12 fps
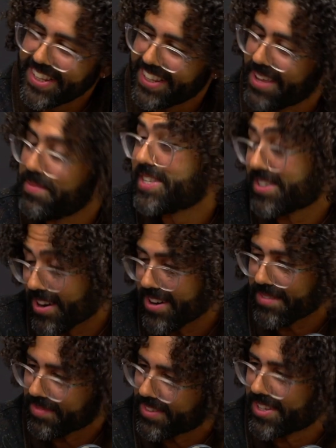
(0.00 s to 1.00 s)
let me
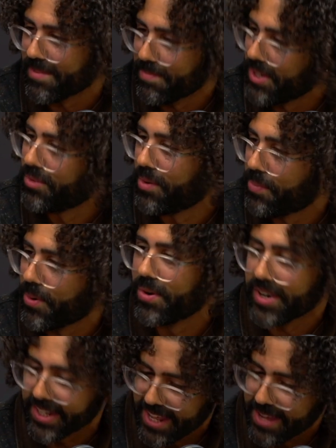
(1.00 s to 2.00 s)
start to build
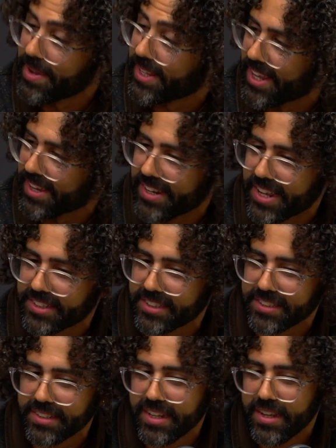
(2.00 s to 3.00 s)
rapport and like make that connection.